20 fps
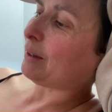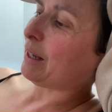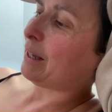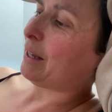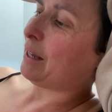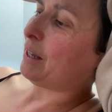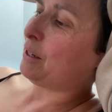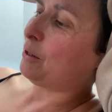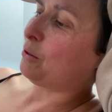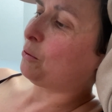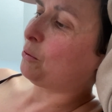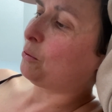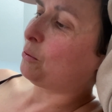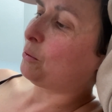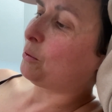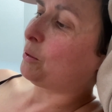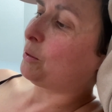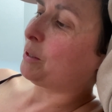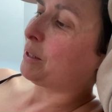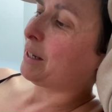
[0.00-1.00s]
He
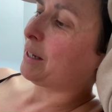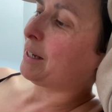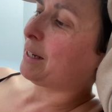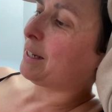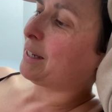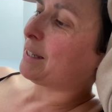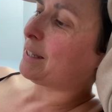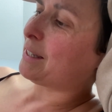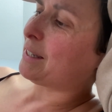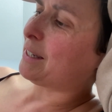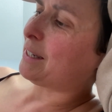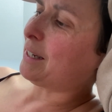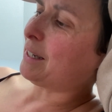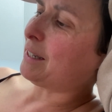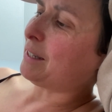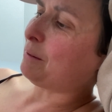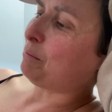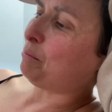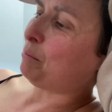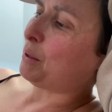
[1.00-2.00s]
called
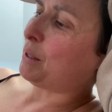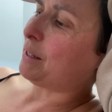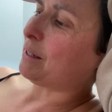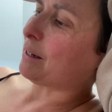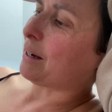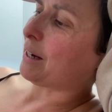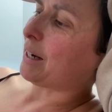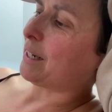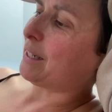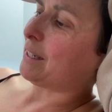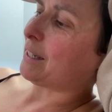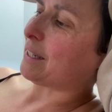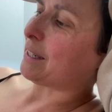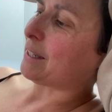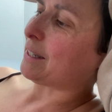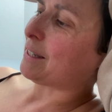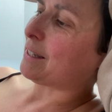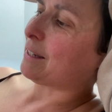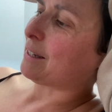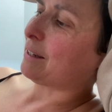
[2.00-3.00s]

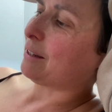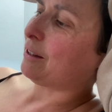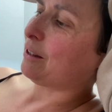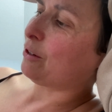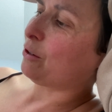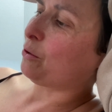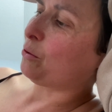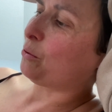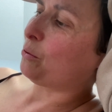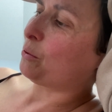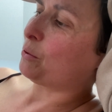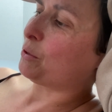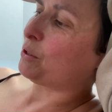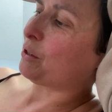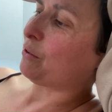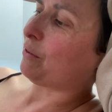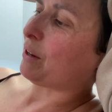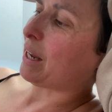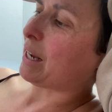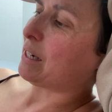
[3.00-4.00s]
tit-bit-itis the cause
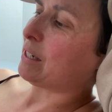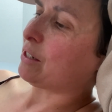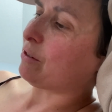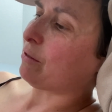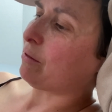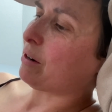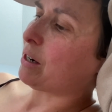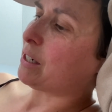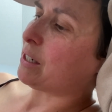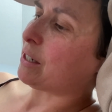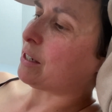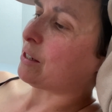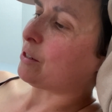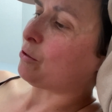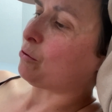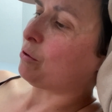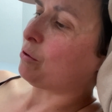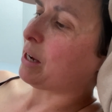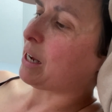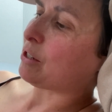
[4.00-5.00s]
of
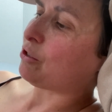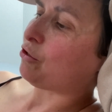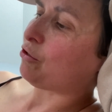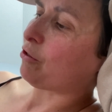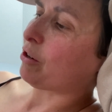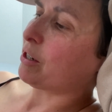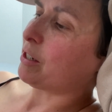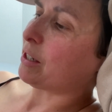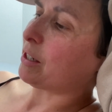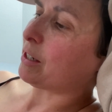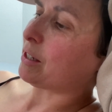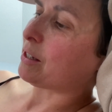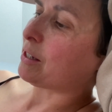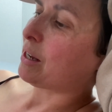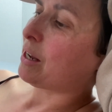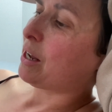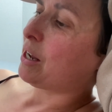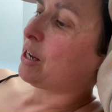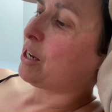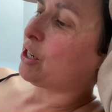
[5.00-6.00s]
enteritis or gastritis
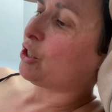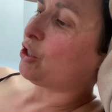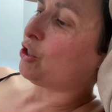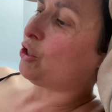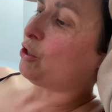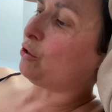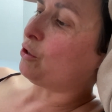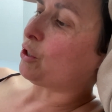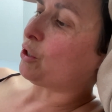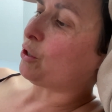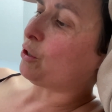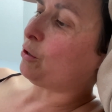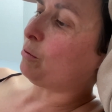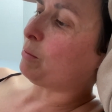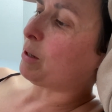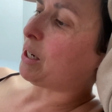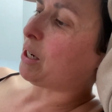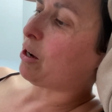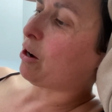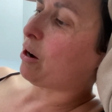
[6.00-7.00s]
due to too
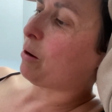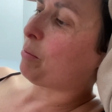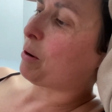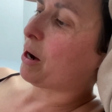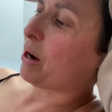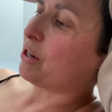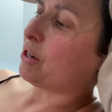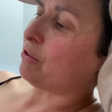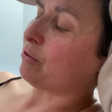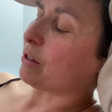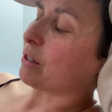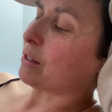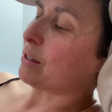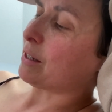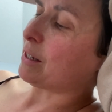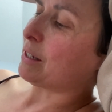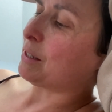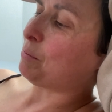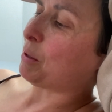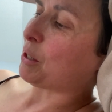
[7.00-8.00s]
many carbohydrates,
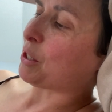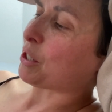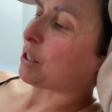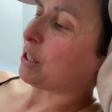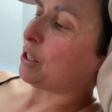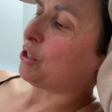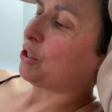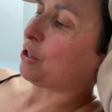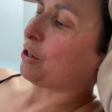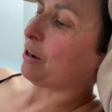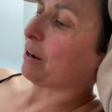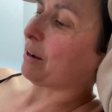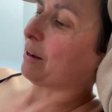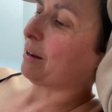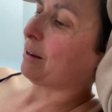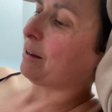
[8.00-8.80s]
especially sugar.